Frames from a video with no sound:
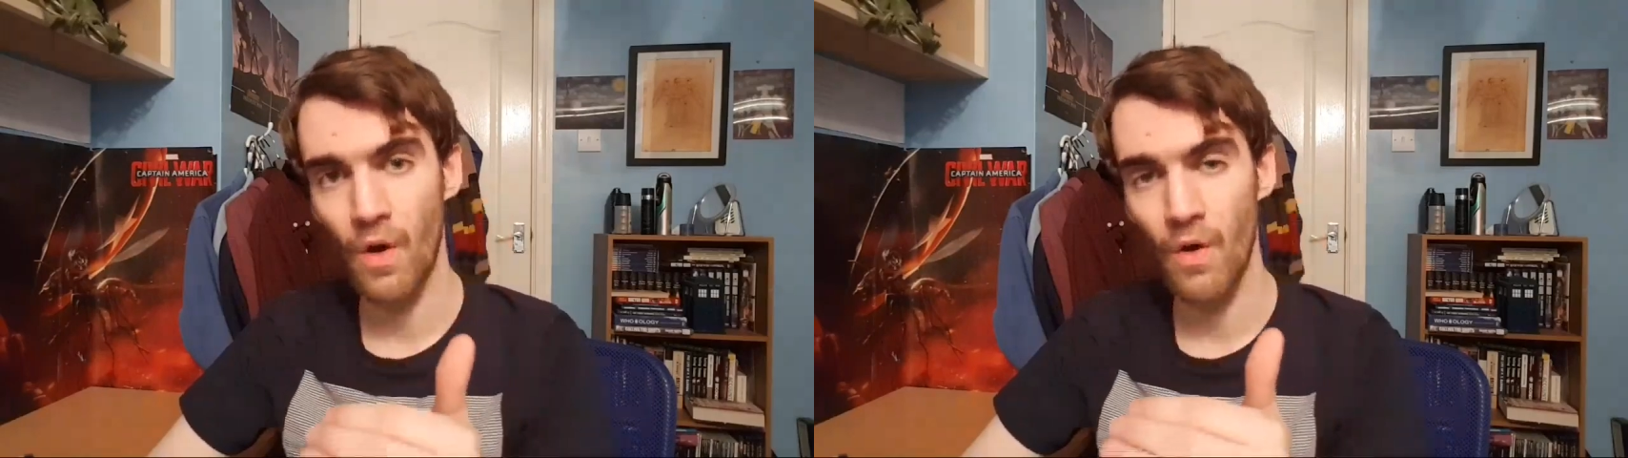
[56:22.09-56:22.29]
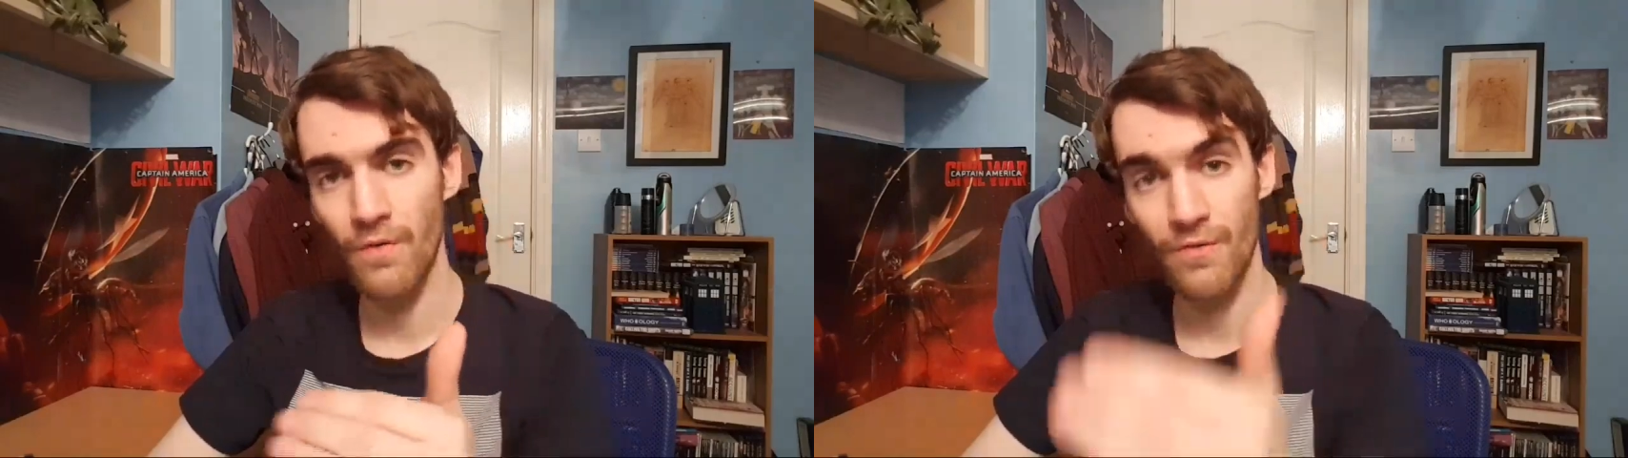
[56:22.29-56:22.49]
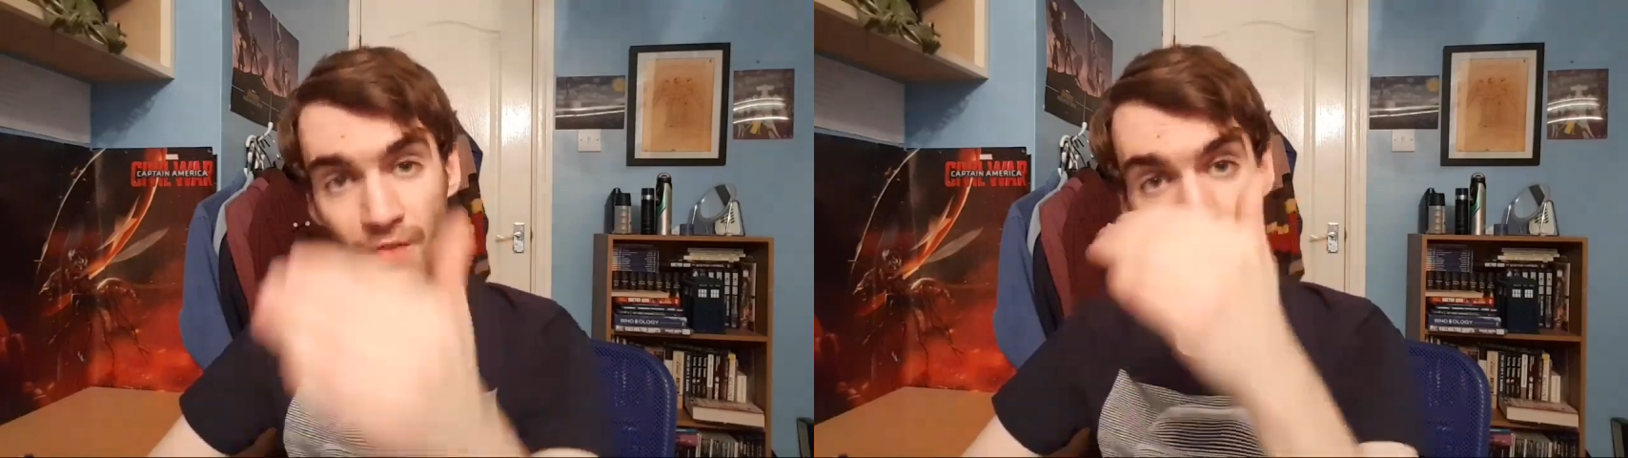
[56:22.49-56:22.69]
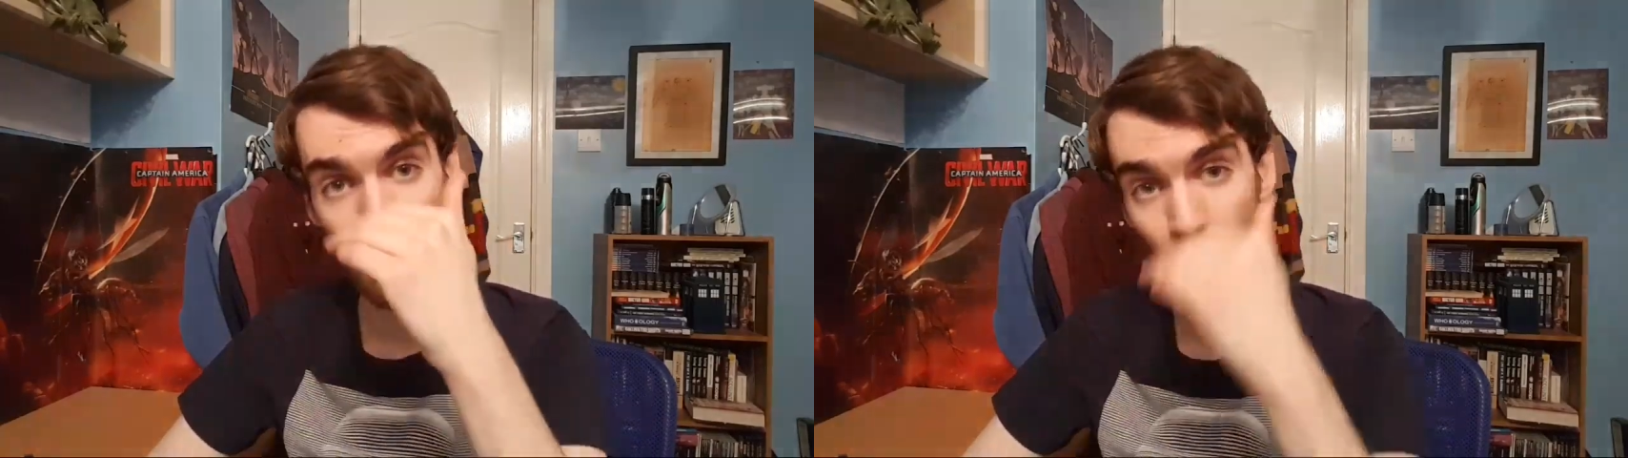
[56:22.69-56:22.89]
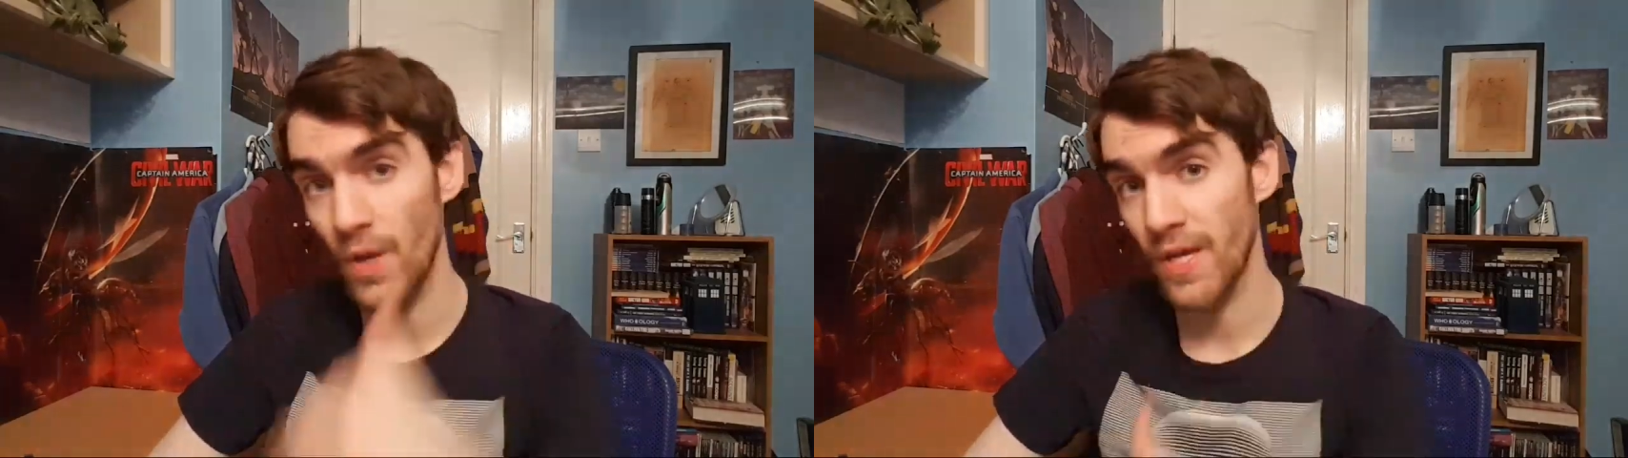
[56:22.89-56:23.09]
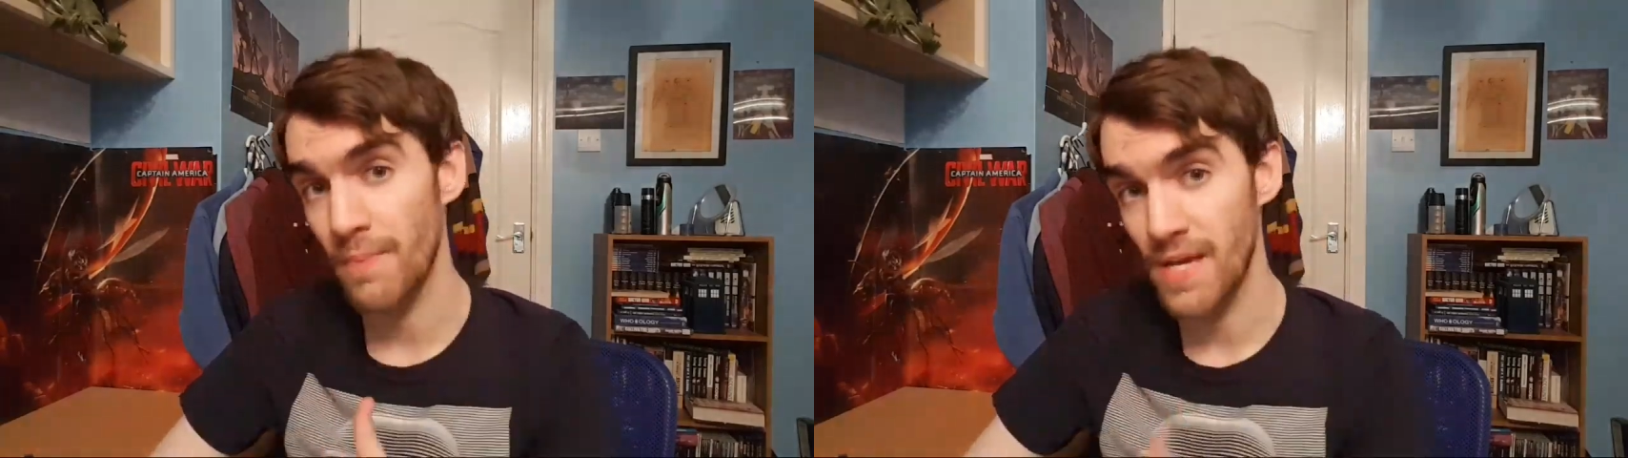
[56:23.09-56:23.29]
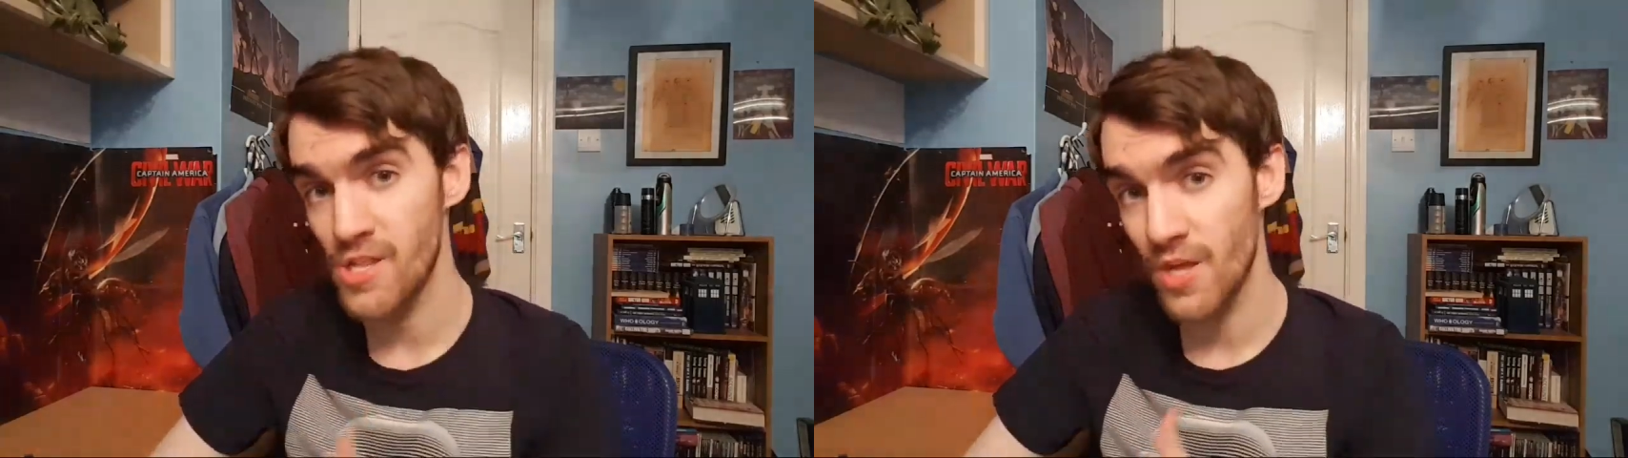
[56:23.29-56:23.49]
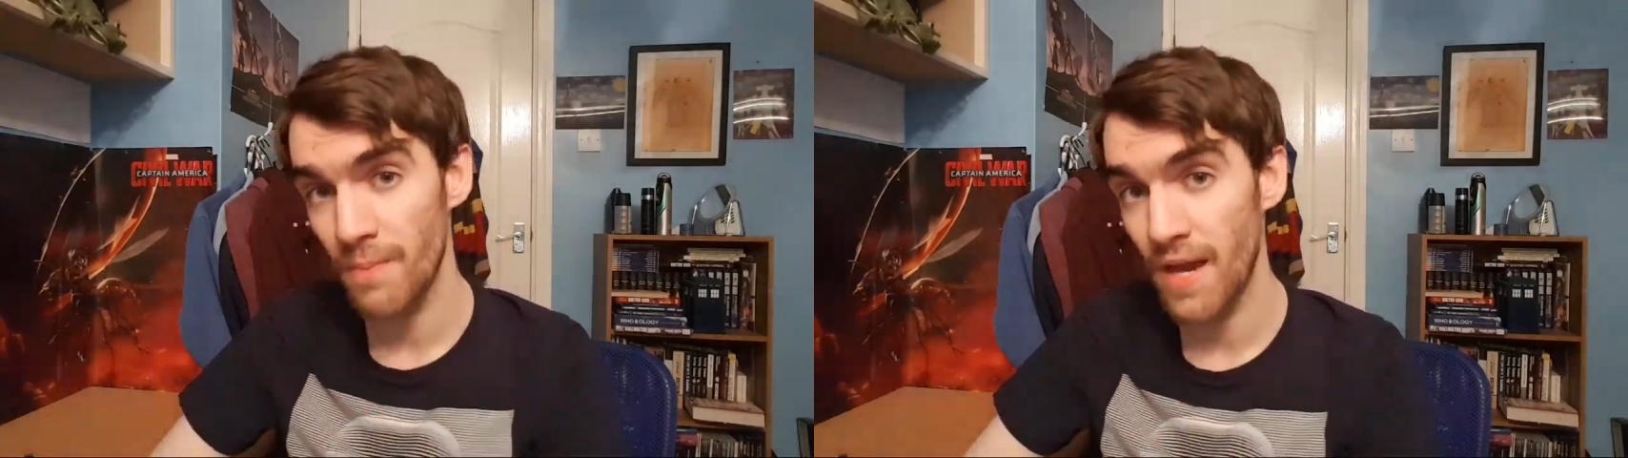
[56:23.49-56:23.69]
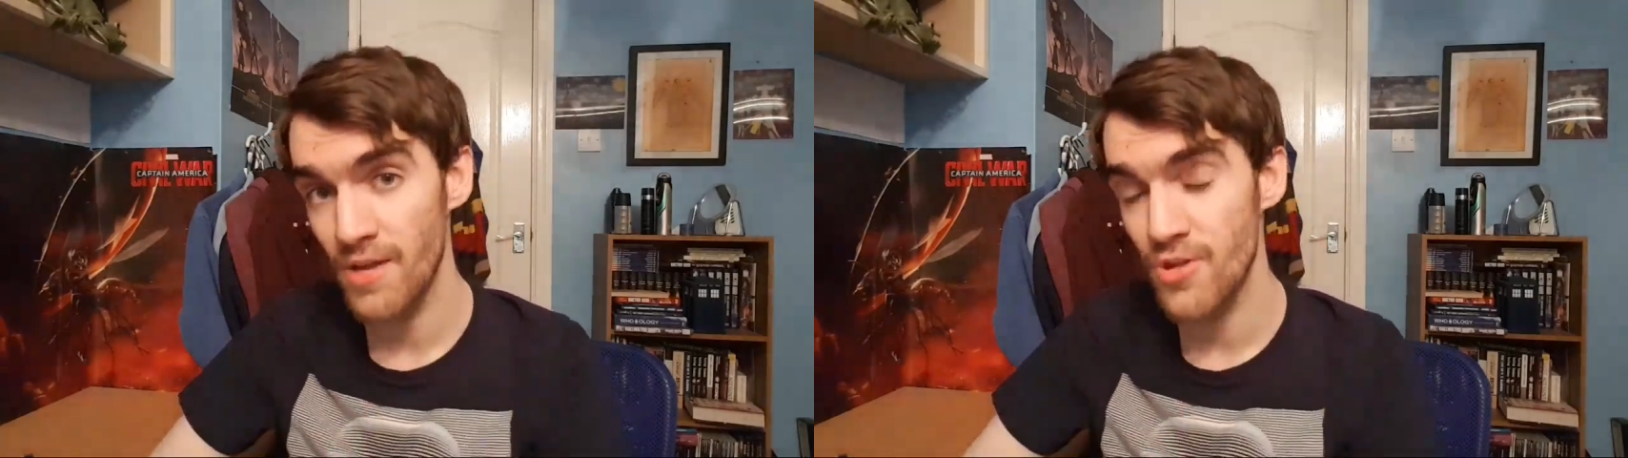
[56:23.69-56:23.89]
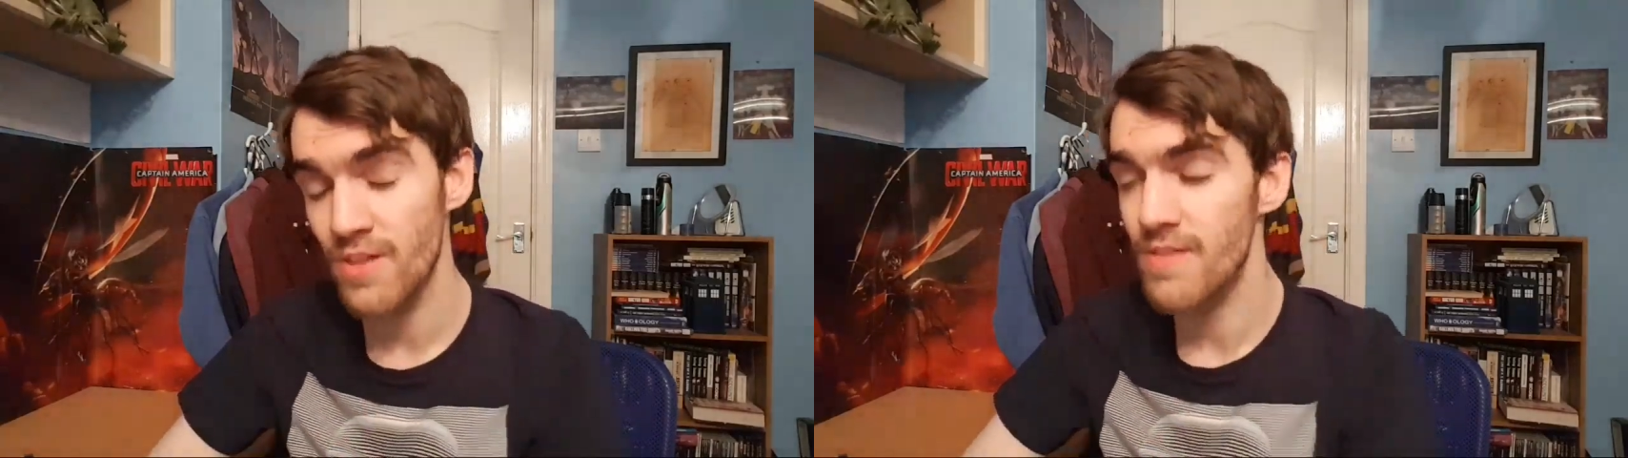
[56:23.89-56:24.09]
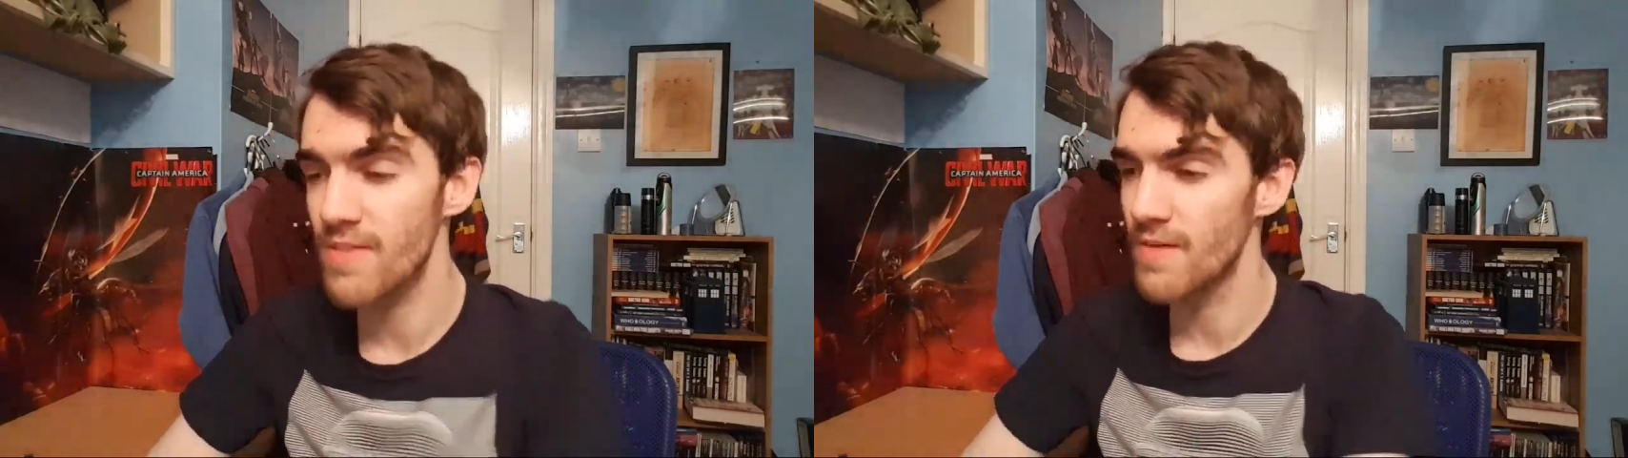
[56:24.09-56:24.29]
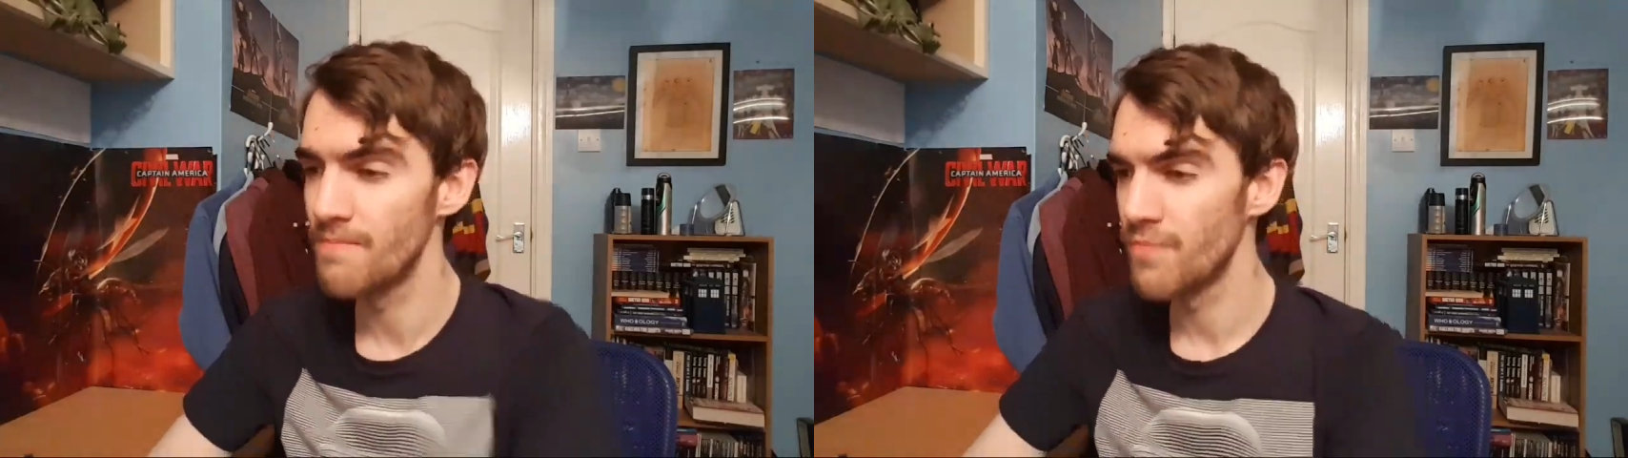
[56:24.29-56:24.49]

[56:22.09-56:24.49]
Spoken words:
on films' Wikipedia pages.